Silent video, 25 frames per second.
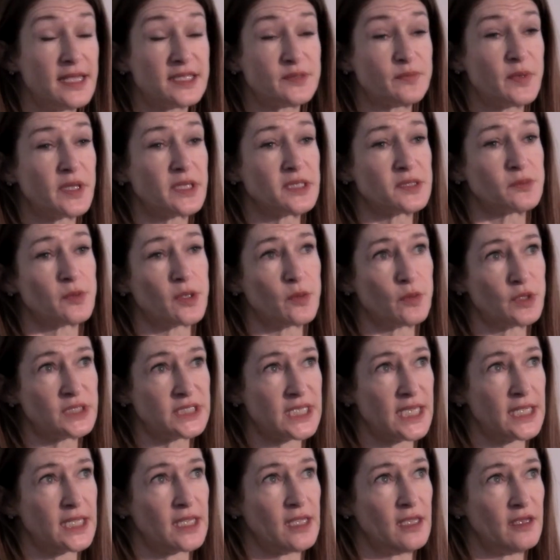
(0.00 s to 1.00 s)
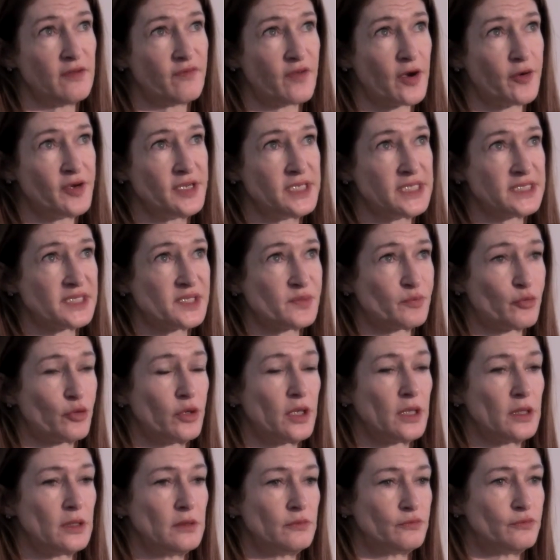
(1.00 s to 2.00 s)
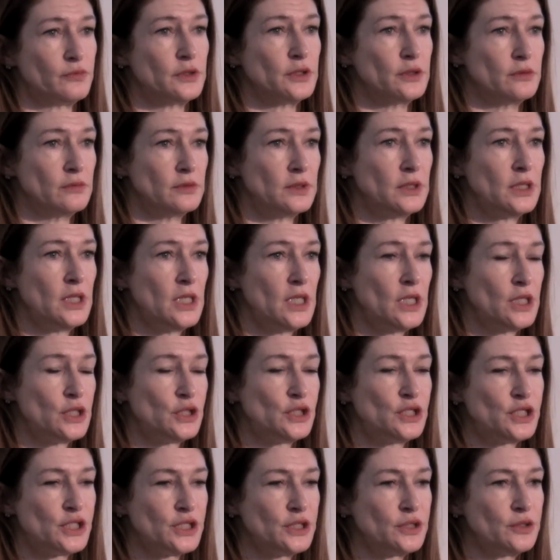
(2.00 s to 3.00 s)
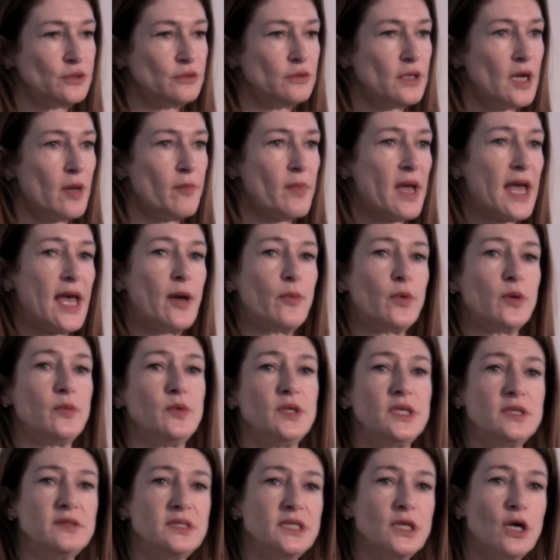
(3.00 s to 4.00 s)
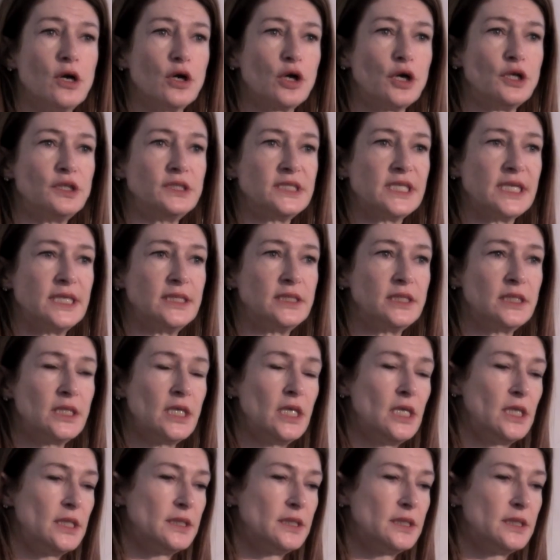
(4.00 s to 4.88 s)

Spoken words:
And that's because we were taking a very disparate route to how we were using our content.